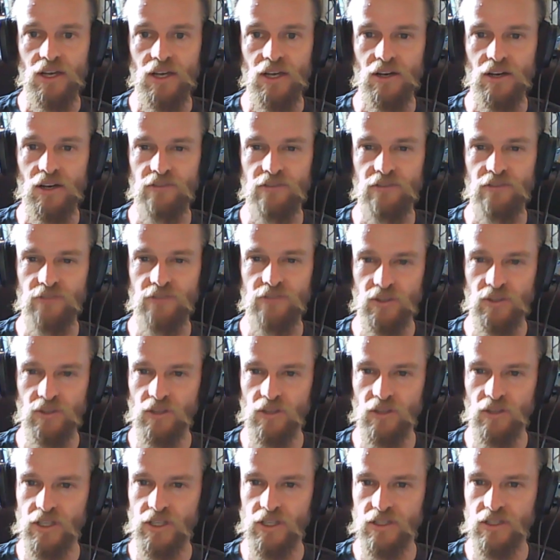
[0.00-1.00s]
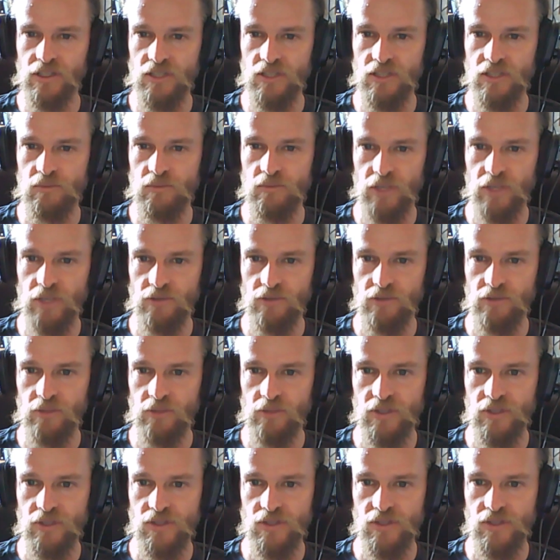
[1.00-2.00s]
I feel like these Blood
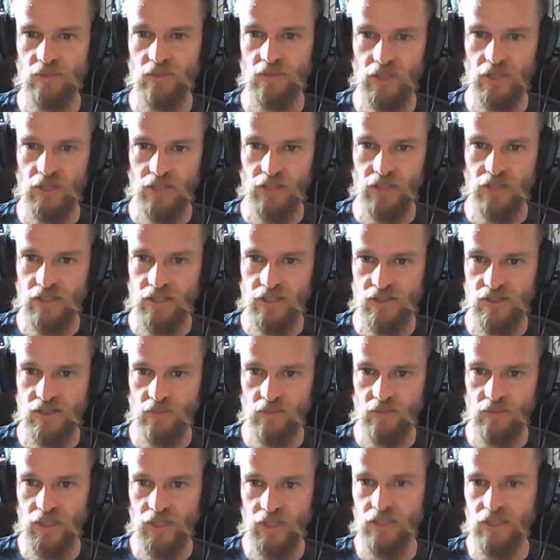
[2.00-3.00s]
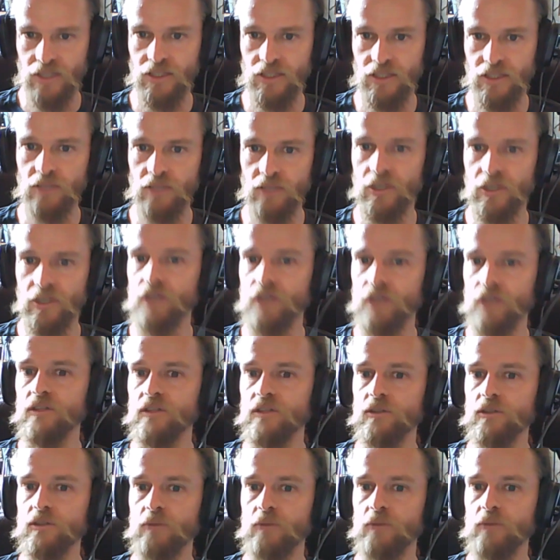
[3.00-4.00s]
Reapers and Bloodletters are being a little bit
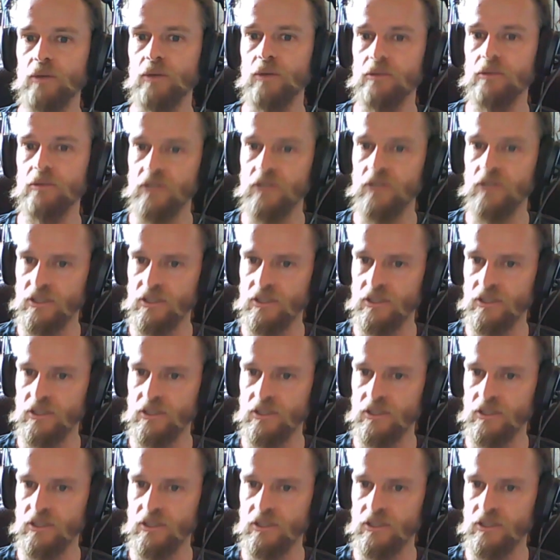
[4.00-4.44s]
overlooked by people,